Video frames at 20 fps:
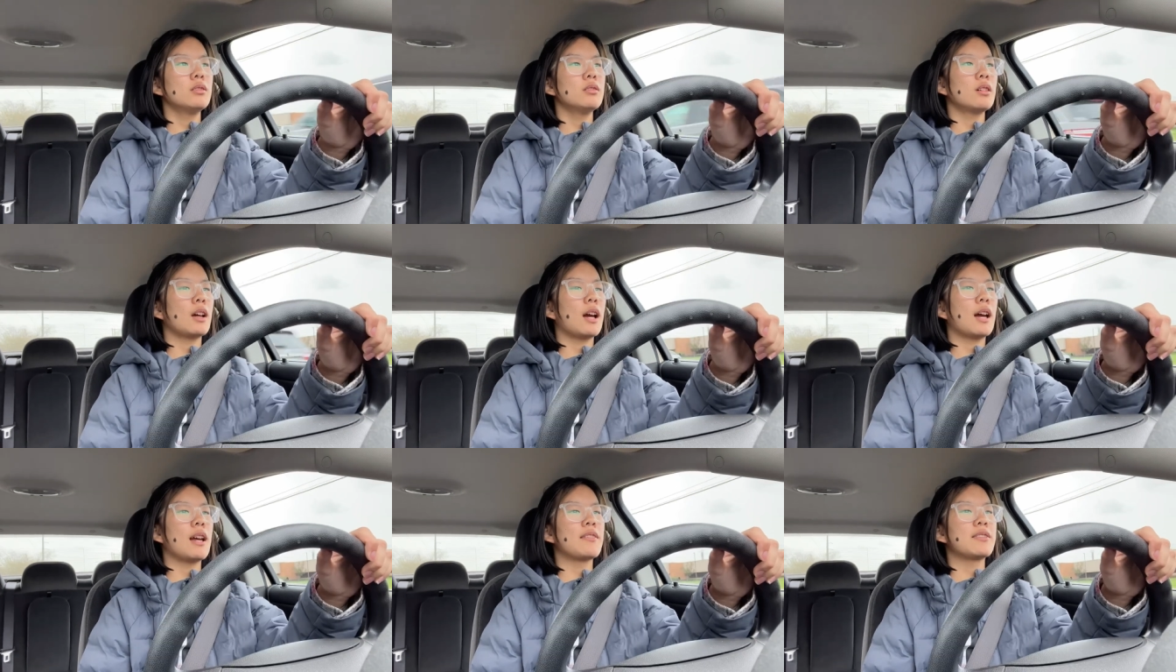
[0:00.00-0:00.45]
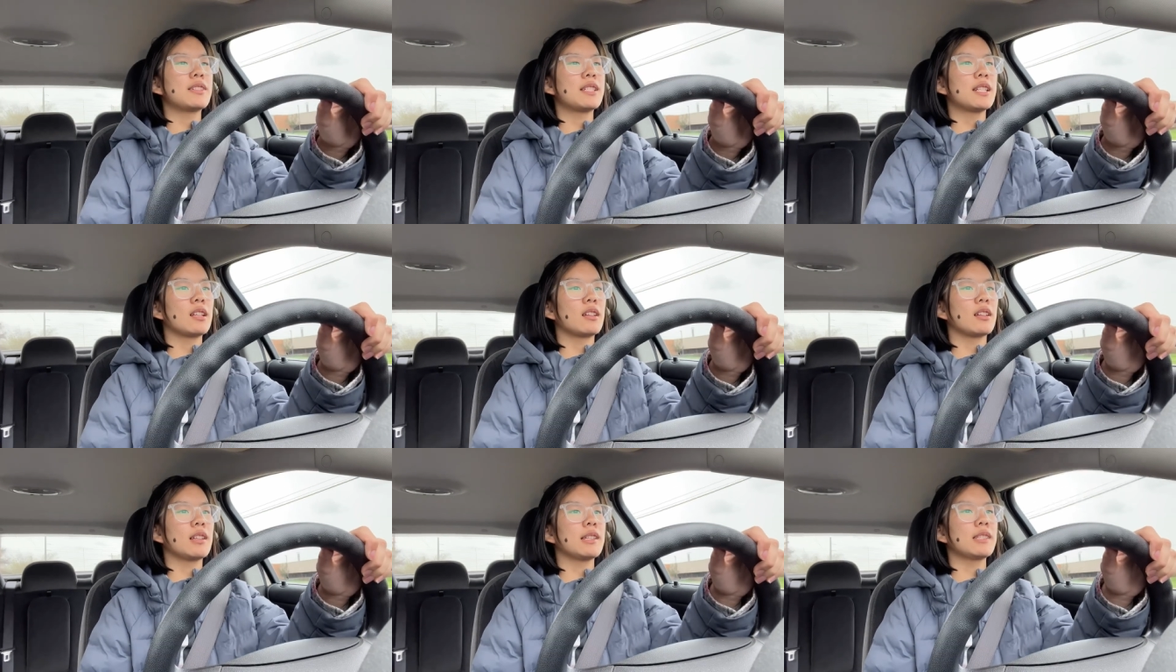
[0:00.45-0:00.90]
I Have
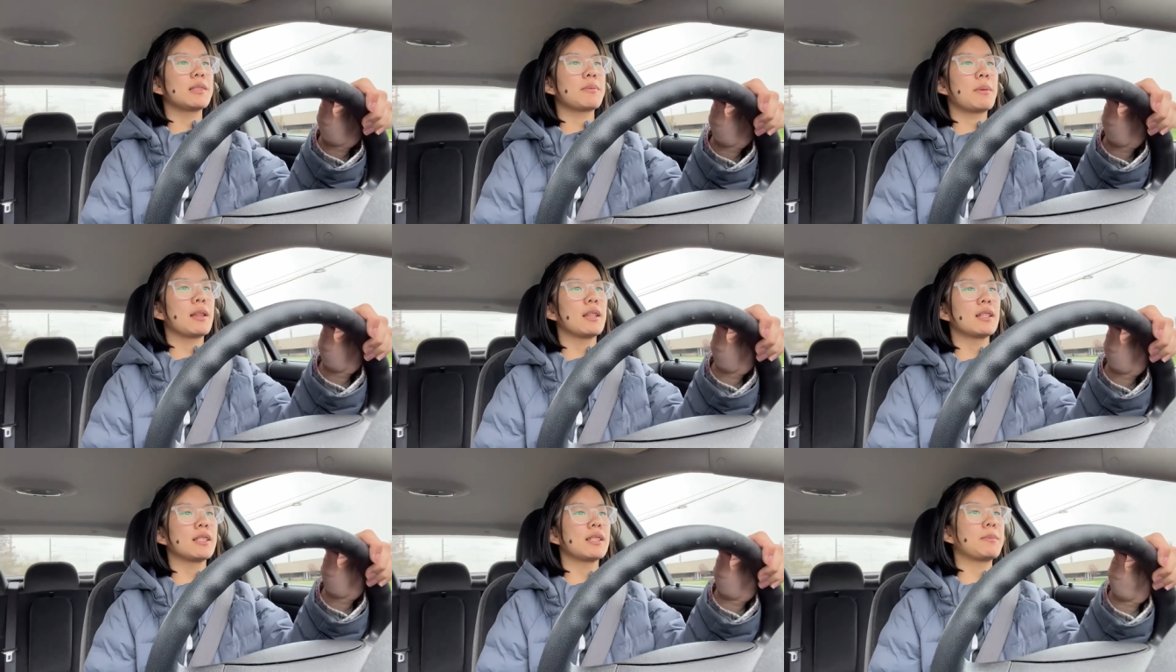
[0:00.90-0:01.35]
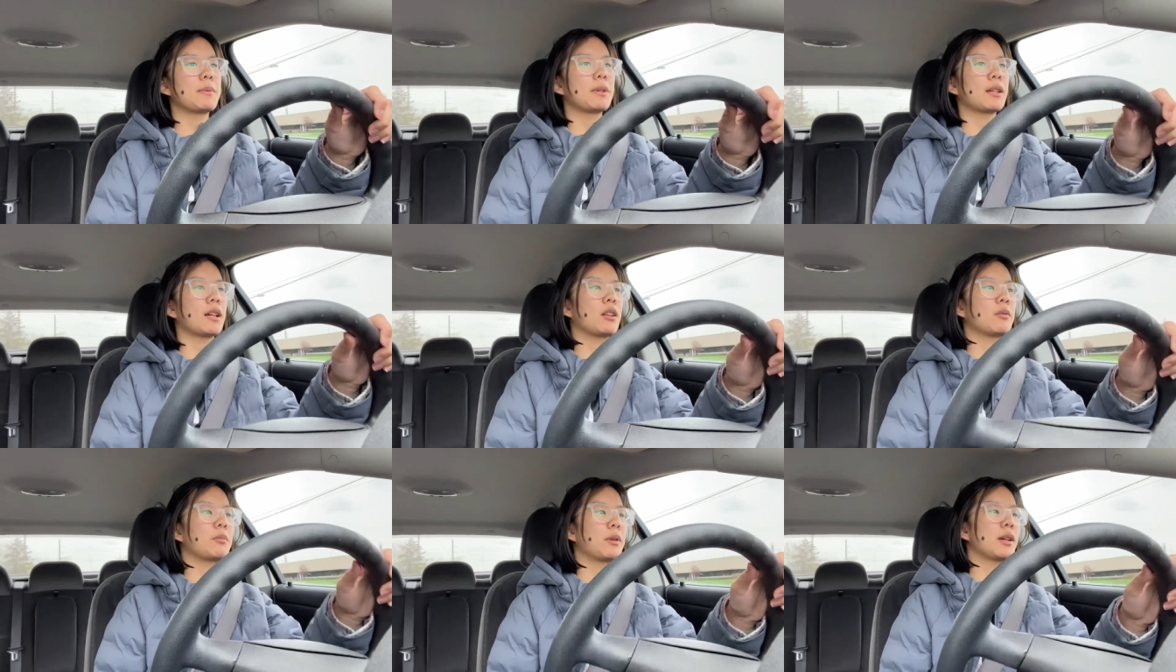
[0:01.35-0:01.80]
Ceilings by Lizzie
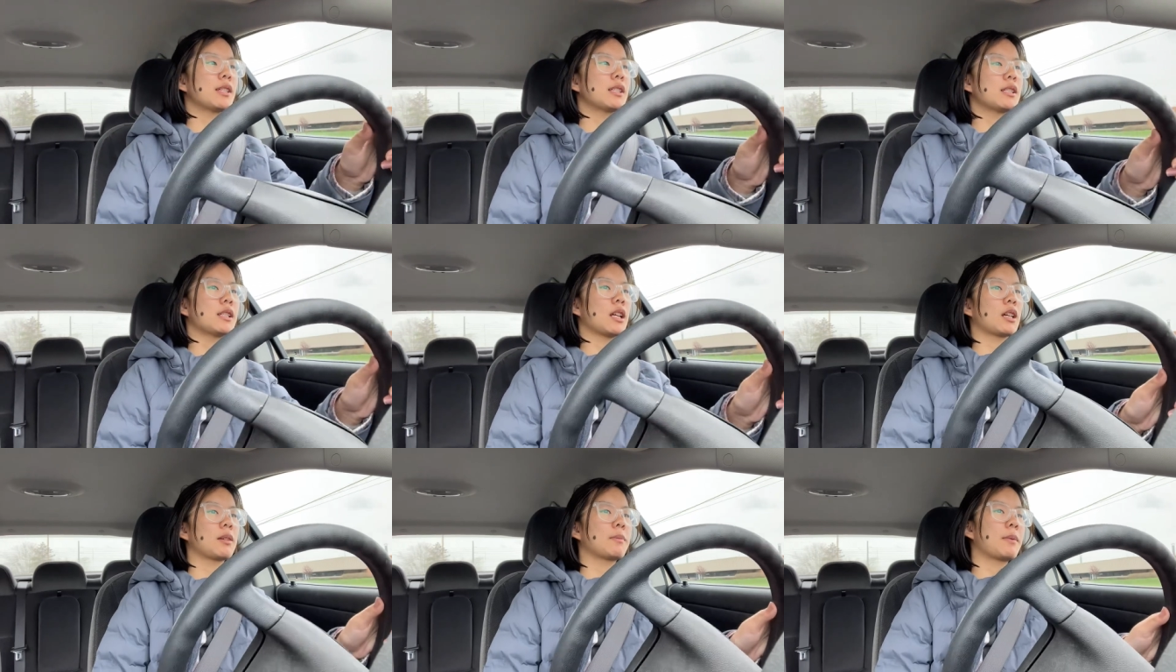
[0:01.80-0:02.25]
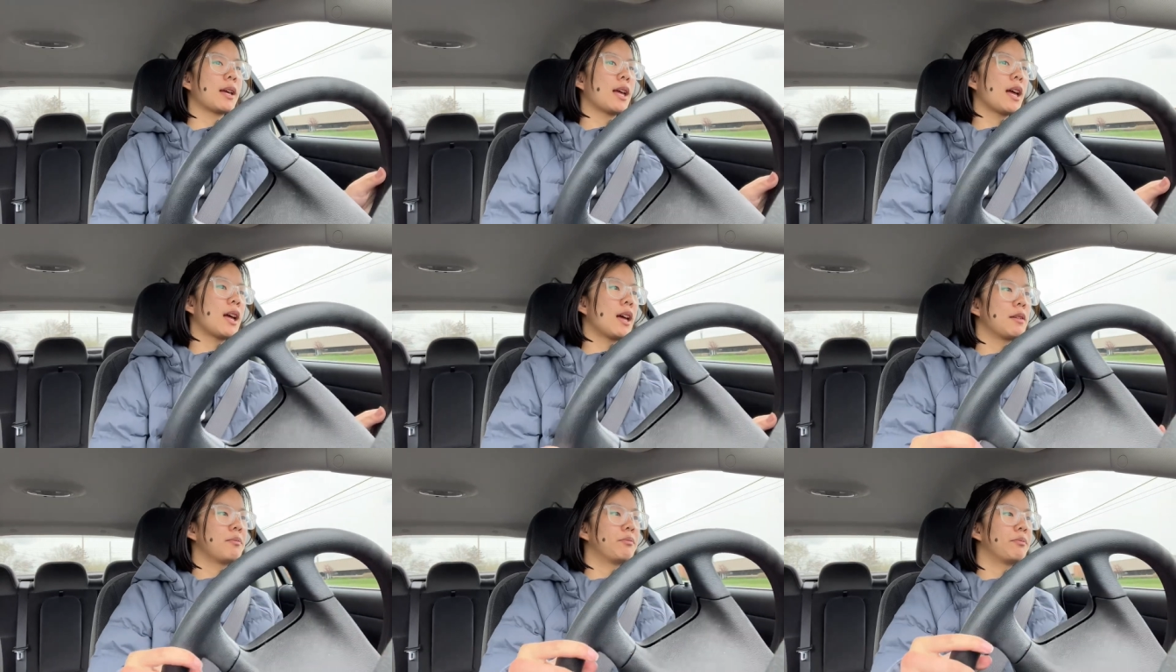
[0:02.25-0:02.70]
McAlpine stuck in my
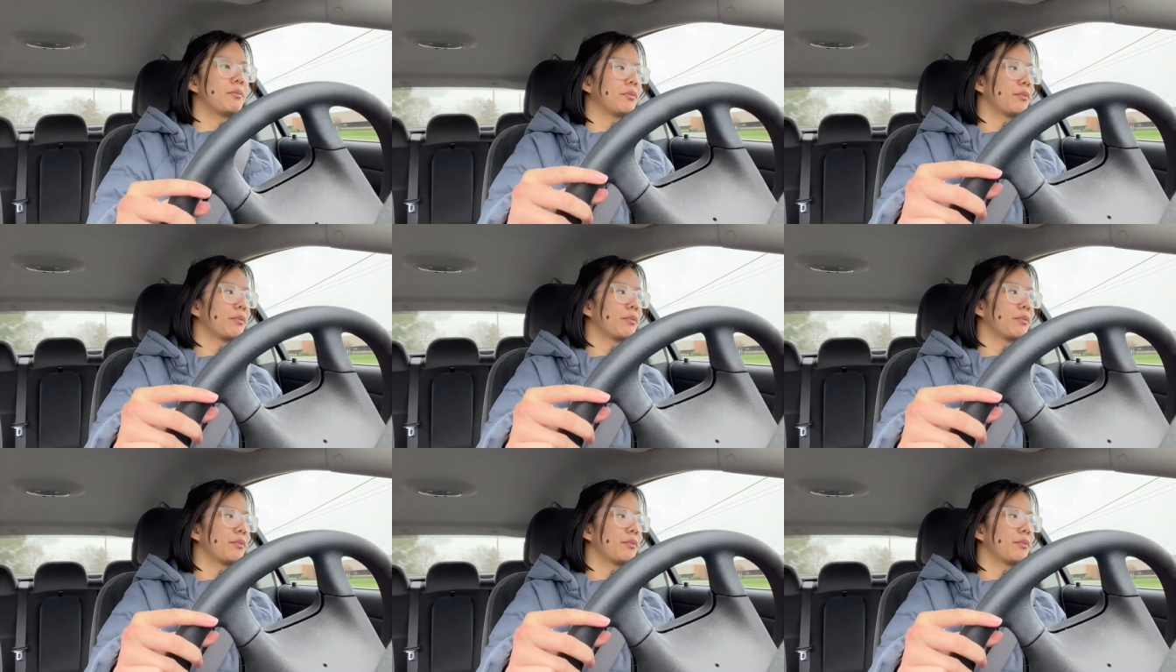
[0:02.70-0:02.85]
head.